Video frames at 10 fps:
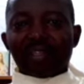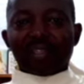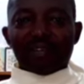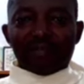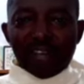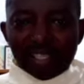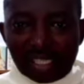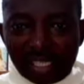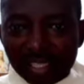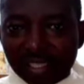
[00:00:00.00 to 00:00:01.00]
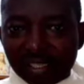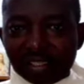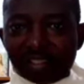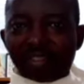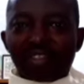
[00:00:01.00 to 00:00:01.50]
The first
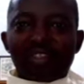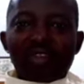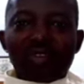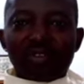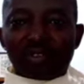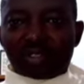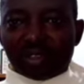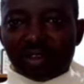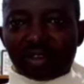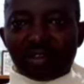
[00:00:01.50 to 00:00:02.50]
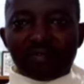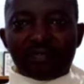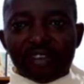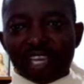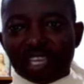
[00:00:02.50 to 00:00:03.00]
reading shows or
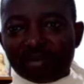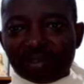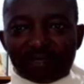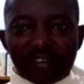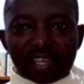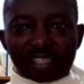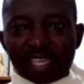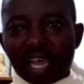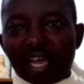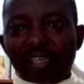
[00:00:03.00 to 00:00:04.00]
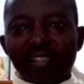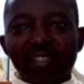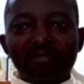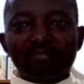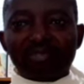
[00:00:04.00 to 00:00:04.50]
confirms the fact that
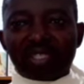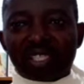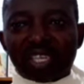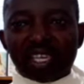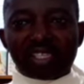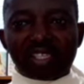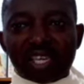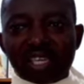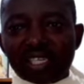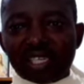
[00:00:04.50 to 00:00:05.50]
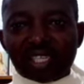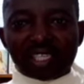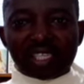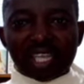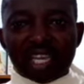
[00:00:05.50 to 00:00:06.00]
Peter surrendered
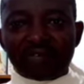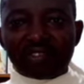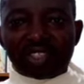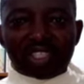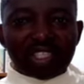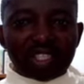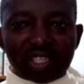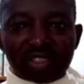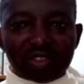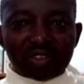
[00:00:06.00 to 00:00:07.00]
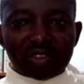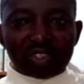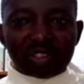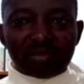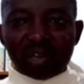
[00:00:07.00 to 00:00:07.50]
his life to Jesus not
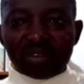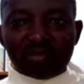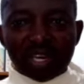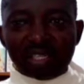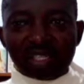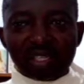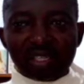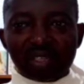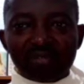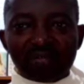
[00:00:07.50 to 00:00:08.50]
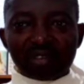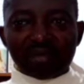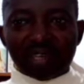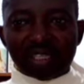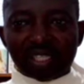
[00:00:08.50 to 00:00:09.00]
only by words, but
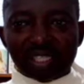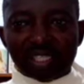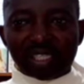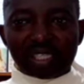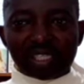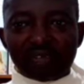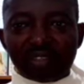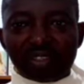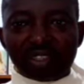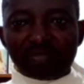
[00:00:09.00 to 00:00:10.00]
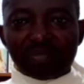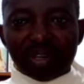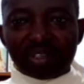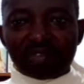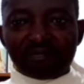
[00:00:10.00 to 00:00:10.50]
by deeds, even to the
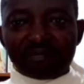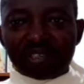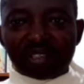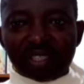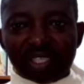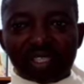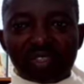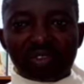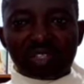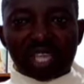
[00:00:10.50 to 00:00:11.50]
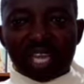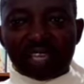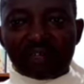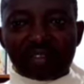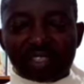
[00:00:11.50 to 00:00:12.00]
point of being ready to die
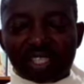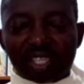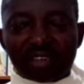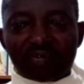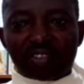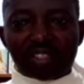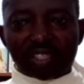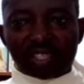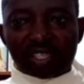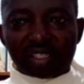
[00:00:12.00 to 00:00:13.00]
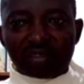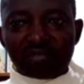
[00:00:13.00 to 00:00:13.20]
for the sake of Jesus.